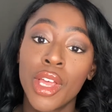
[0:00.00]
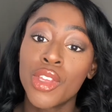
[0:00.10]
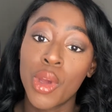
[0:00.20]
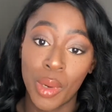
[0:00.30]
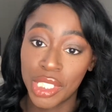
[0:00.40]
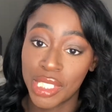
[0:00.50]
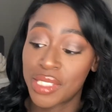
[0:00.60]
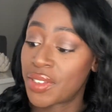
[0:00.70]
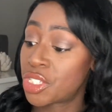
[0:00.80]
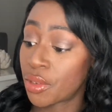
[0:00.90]
you're watching this
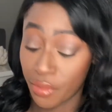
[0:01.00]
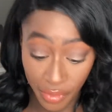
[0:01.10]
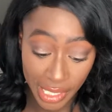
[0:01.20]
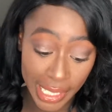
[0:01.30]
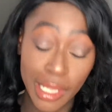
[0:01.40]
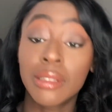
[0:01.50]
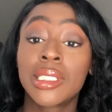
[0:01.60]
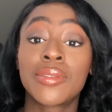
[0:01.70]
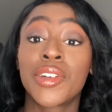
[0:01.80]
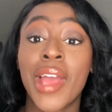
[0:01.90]
video and feeling
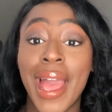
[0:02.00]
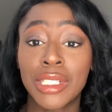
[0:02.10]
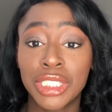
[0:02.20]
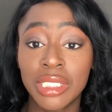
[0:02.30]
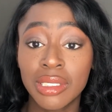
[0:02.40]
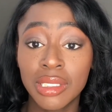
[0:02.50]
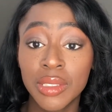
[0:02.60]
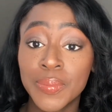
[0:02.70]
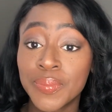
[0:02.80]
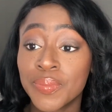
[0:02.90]
guilty for your actions,
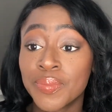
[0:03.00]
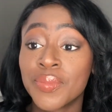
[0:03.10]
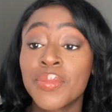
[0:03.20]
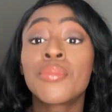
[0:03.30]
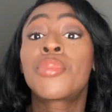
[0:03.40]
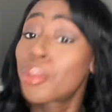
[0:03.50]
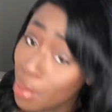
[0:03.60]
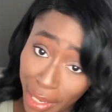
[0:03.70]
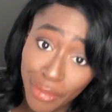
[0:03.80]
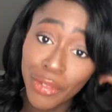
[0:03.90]

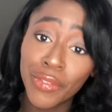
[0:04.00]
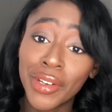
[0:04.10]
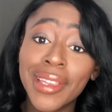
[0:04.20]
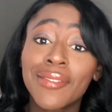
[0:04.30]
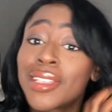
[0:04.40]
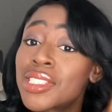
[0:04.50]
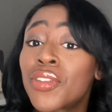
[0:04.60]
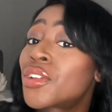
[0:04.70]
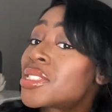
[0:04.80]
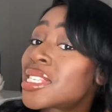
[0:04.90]
pray for forgiveness for
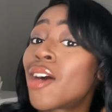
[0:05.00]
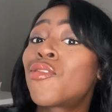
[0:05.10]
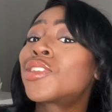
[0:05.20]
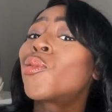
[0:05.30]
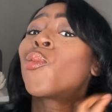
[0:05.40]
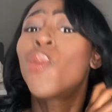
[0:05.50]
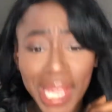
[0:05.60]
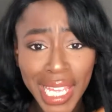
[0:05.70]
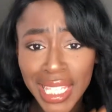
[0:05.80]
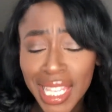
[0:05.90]
yourself for the
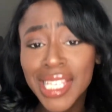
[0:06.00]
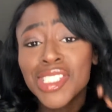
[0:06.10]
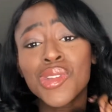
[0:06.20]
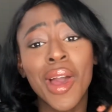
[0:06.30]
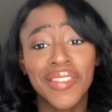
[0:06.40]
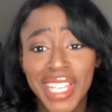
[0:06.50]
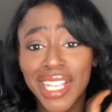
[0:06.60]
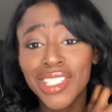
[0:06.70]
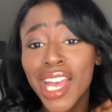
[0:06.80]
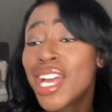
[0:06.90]
wicked things you have
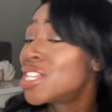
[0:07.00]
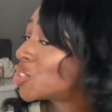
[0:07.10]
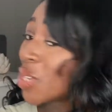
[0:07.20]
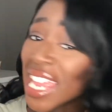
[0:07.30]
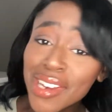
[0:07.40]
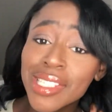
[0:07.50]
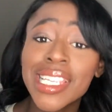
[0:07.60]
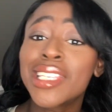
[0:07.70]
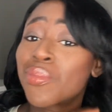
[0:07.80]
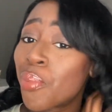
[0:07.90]
done to
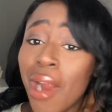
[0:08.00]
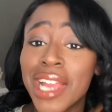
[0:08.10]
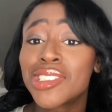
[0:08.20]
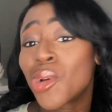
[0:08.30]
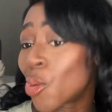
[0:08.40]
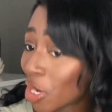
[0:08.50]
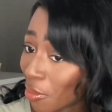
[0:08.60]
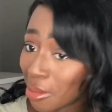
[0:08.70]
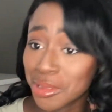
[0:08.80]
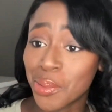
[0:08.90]
innocent brides all
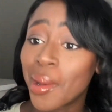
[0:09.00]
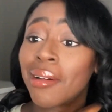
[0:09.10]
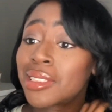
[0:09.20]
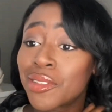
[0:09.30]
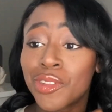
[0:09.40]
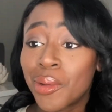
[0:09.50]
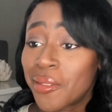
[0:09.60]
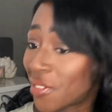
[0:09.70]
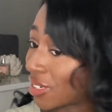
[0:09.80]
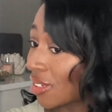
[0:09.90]
around the world. If you're a
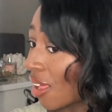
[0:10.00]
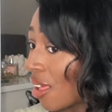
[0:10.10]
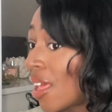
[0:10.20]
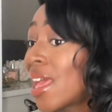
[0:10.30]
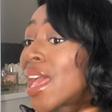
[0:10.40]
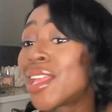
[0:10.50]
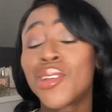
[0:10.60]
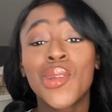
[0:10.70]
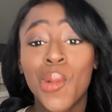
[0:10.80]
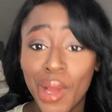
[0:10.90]
vendor and you
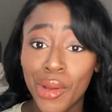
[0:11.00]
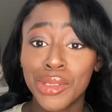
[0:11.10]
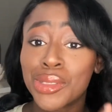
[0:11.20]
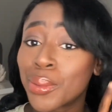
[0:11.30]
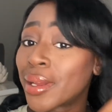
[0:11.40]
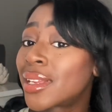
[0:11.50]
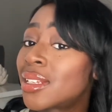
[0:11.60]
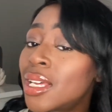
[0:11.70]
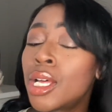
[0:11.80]
know what you're doing,